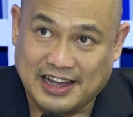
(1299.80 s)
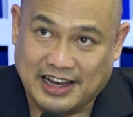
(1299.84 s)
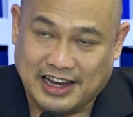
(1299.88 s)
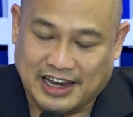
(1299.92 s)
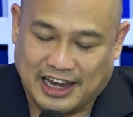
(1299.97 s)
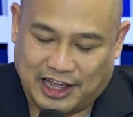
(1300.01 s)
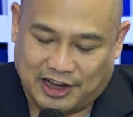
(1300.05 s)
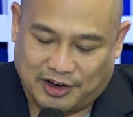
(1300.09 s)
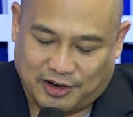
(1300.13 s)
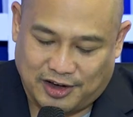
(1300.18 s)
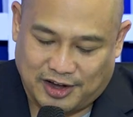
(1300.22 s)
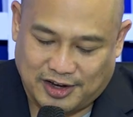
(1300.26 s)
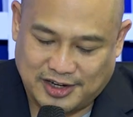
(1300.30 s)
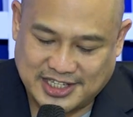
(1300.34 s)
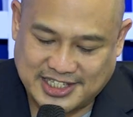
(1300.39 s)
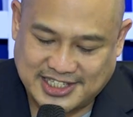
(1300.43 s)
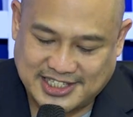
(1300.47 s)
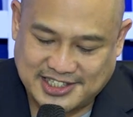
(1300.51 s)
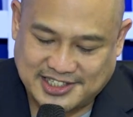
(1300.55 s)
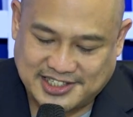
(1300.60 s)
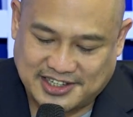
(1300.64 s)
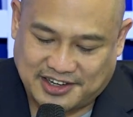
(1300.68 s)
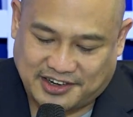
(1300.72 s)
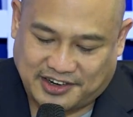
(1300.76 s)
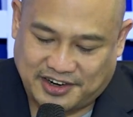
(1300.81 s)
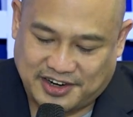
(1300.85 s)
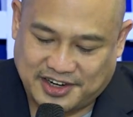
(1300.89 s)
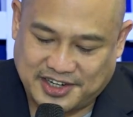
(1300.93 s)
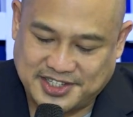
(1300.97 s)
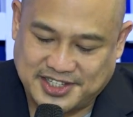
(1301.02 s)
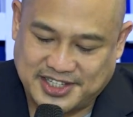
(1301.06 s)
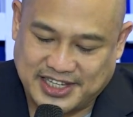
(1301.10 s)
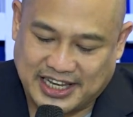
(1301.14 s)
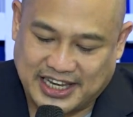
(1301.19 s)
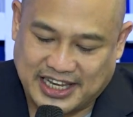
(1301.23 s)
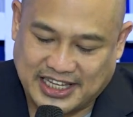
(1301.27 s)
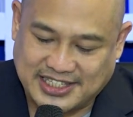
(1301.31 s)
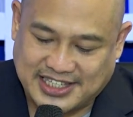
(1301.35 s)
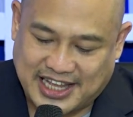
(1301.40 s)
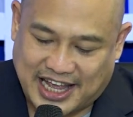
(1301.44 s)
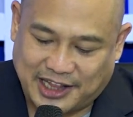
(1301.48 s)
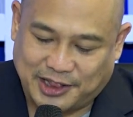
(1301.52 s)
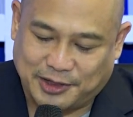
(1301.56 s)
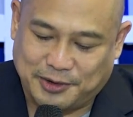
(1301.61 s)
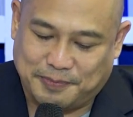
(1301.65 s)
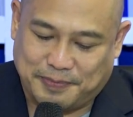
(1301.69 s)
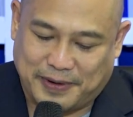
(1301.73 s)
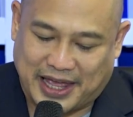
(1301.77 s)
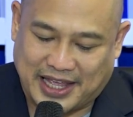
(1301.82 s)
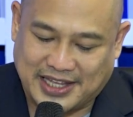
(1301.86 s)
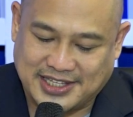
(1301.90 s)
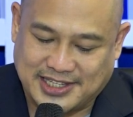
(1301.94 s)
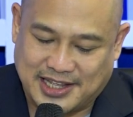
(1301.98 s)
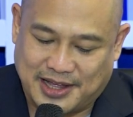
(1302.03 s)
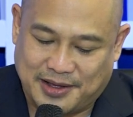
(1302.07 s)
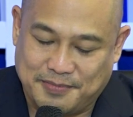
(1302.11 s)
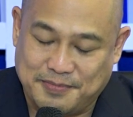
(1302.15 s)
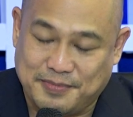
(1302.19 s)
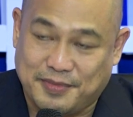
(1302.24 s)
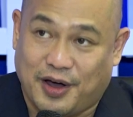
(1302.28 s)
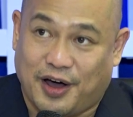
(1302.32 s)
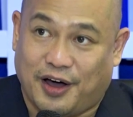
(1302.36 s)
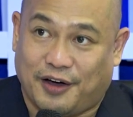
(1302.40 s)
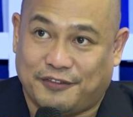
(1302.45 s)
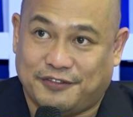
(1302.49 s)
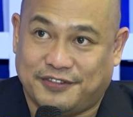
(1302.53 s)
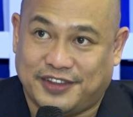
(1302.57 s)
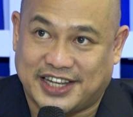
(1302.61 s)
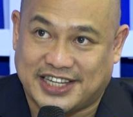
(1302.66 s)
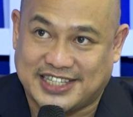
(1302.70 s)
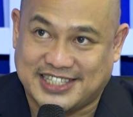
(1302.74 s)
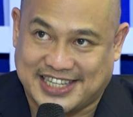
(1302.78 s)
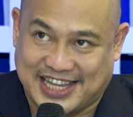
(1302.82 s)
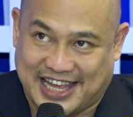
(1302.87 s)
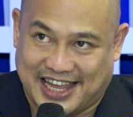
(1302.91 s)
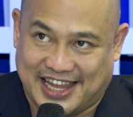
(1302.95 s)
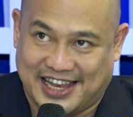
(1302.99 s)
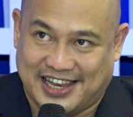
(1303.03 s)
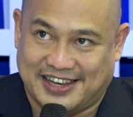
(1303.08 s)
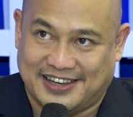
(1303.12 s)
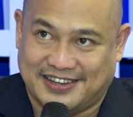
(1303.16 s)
Glycolysis occurs in the cytoplasm of the cell.